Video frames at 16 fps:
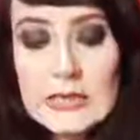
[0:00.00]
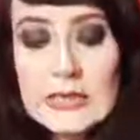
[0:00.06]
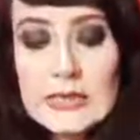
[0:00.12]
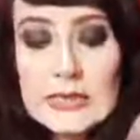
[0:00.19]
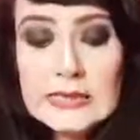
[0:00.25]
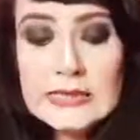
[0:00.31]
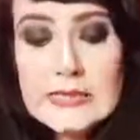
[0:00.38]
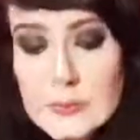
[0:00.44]

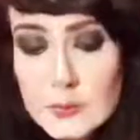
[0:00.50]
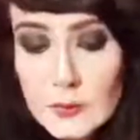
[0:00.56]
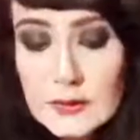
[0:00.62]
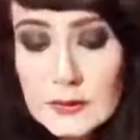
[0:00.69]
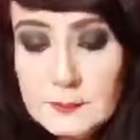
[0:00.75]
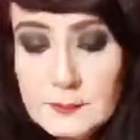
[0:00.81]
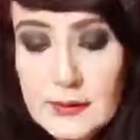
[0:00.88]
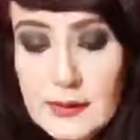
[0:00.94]
In this
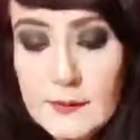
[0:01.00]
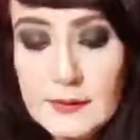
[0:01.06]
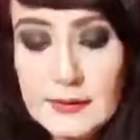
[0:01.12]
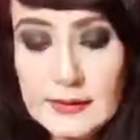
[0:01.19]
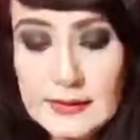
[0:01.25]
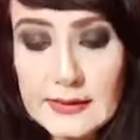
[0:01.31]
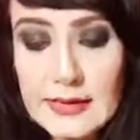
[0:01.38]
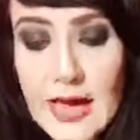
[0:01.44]
world
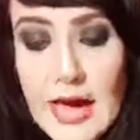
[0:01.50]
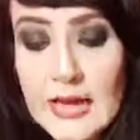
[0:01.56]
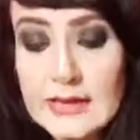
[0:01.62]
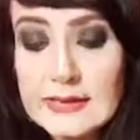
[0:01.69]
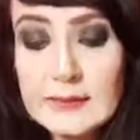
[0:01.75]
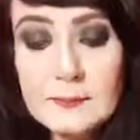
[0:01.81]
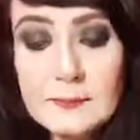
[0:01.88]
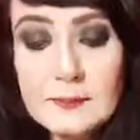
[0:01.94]
period, and
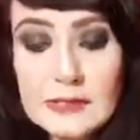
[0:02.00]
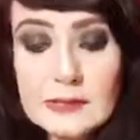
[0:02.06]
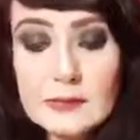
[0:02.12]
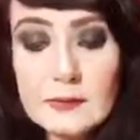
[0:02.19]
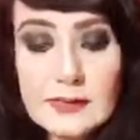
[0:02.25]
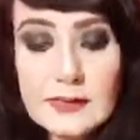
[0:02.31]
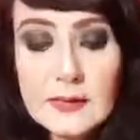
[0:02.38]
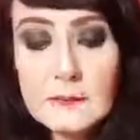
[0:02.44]
in a
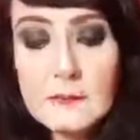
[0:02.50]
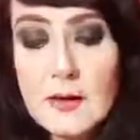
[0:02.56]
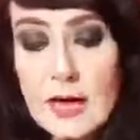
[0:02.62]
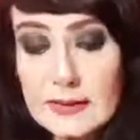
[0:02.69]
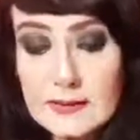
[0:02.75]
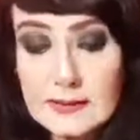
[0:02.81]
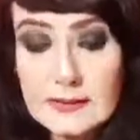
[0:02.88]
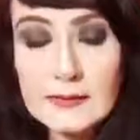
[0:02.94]
peculiar
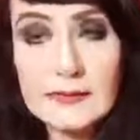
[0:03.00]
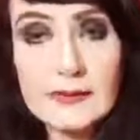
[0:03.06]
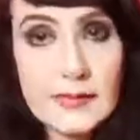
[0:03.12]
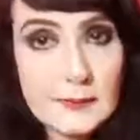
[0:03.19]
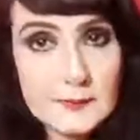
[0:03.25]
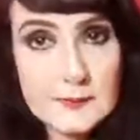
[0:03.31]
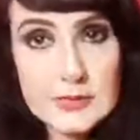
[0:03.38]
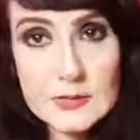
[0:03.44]
manner,
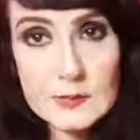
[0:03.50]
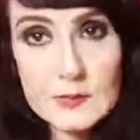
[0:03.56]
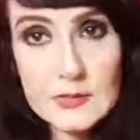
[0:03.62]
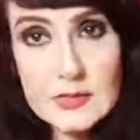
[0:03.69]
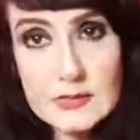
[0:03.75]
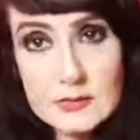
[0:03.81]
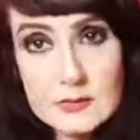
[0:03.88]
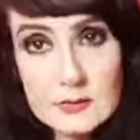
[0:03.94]
Neptune
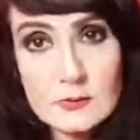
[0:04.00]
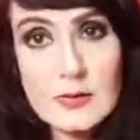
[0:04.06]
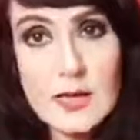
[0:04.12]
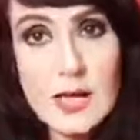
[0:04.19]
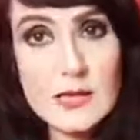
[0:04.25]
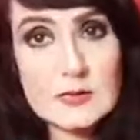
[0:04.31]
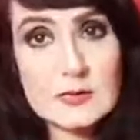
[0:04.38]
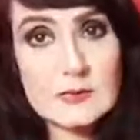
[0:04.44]
is known
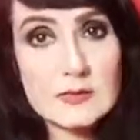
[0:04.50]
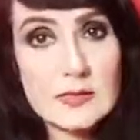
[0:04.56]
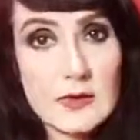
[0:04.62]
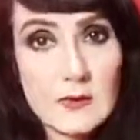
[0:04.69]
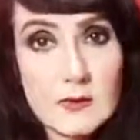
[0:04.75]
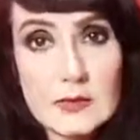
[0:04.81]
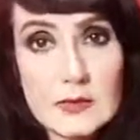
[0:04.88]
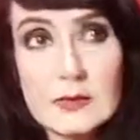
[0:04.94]

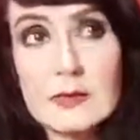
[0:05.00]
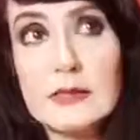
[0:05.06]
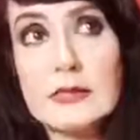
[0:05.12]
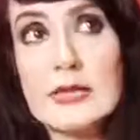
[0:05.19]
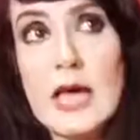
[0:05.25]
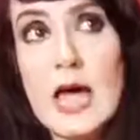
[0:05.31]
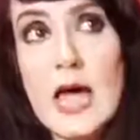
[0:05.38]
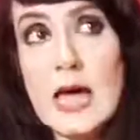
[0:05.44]

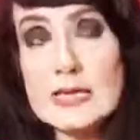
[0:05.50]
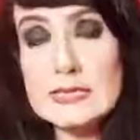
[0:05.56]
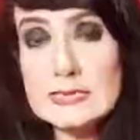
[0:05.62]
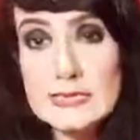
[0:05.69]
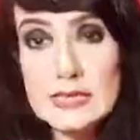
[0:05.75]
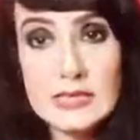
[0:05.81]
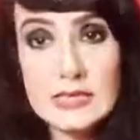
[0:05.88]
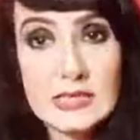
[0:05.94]
esoterically as
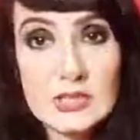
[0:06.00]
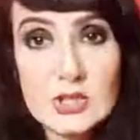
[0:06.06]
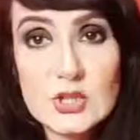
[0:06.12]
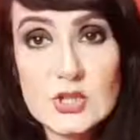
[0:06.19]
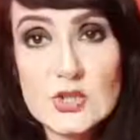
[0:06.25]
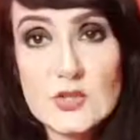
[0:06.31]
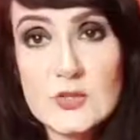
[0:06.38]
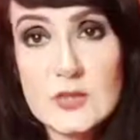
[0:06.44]
the
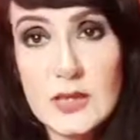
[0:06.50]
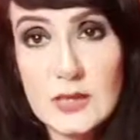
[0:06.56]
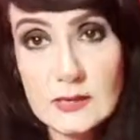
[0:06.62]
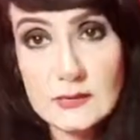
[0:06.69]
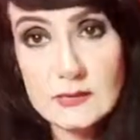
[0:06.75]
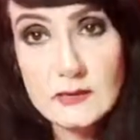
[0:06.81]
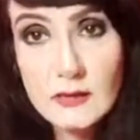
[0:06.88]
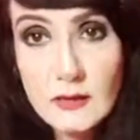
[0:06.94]

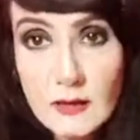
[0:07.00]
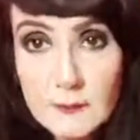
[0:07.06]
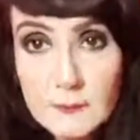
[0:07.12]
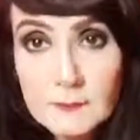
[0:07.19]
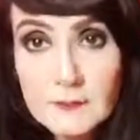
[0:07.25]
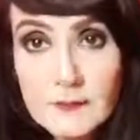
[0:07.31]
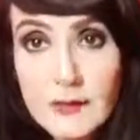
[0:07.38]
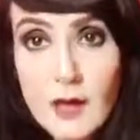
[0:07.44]
initiator.
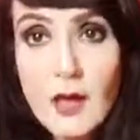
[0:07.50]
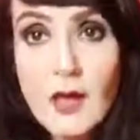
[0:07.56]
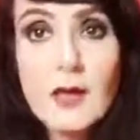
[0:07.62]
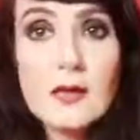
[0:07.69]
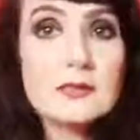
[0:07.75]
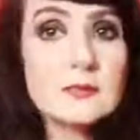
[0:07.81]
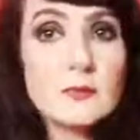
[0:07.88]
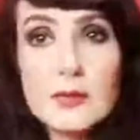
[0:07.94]

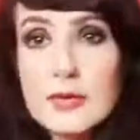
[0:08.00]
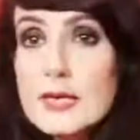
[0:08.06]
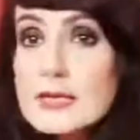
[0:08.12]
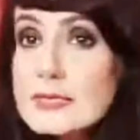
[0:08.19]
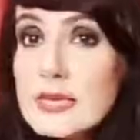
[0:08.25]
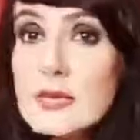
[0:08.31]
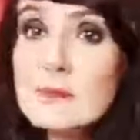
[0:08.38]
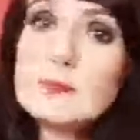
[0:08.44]
So, what does
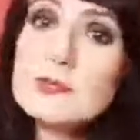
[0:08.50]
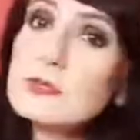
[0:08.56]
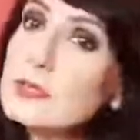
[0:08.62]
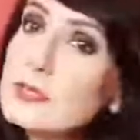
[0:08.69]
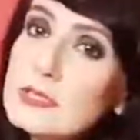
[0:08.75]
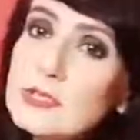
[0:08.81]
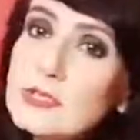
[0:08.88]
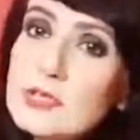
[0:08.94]
Neptune
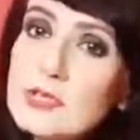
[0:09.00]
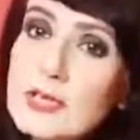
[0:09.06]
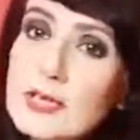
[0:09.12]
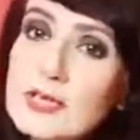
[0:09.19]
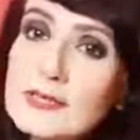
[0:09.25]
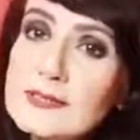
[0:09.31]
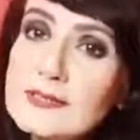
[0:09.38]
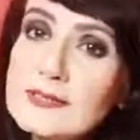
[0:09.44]

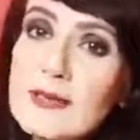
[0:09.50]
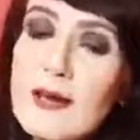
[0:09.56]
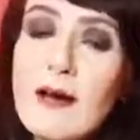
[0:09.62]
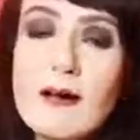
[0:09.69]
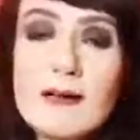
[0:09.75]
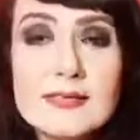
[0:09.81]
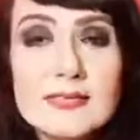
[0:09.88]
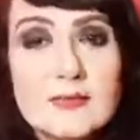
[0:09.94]
initiate?
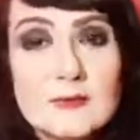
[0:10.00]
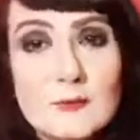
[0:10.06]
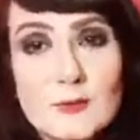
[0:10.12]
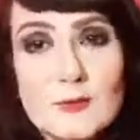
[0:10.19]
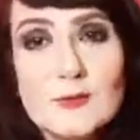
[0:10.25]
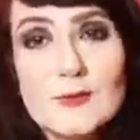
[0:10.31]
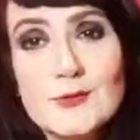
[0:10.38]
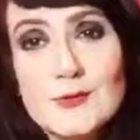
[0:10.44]
Our
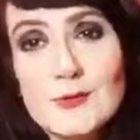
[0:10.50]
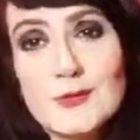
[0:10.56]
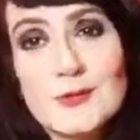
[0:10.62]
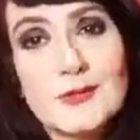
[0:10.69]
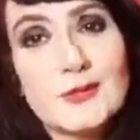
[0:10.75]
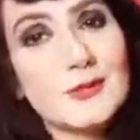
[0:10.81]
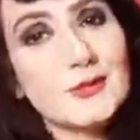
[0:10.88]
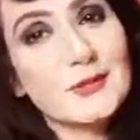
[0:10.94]
spiritual
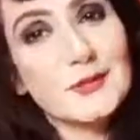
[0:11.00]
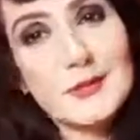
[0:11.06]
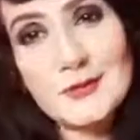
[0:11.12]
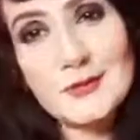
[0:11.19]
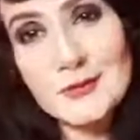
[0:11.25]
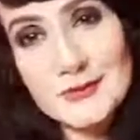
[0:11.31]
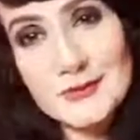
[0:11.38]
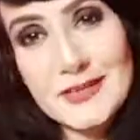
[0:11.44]

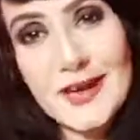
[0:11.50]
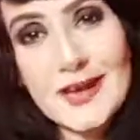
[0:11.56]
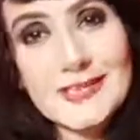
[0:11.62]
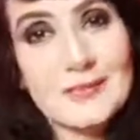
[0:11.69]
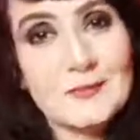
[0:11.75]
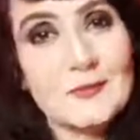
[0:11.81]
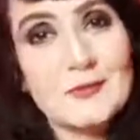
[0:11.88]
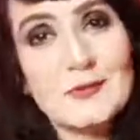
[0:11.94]
growth, our
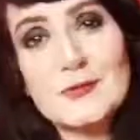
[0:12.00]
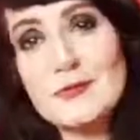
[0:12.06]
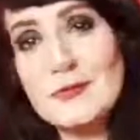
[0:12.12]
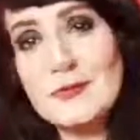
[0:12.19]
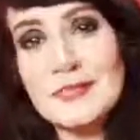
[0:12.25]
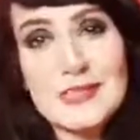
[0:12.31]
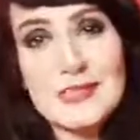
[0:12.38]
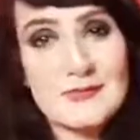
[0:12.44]
spiritual
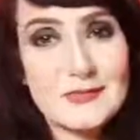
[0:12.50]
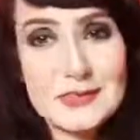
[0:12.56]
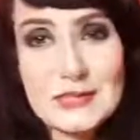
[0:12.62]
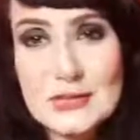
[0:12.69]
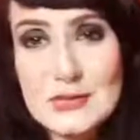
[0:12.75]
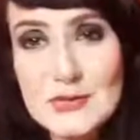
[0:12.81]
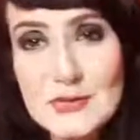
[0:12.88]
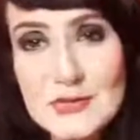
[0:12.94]

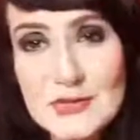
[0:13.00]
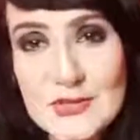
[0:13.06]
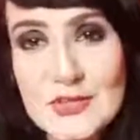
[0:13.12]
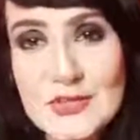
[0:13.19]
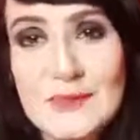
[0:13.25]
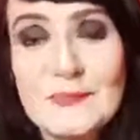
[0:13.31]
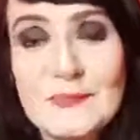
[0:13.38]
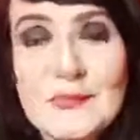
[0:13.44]

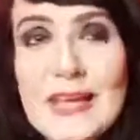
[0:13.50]
evolution.